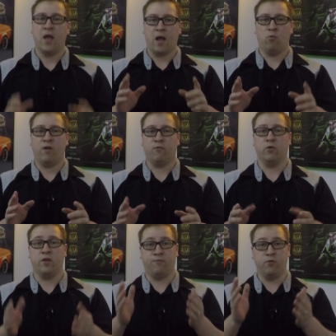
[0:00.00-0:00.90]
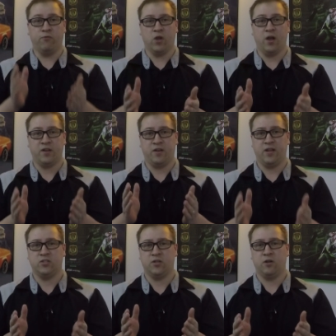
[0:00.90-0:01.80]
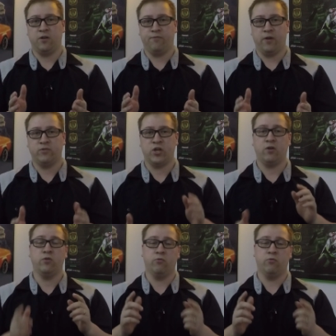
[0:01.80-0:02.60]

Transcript: However, if you've got an SN95 channel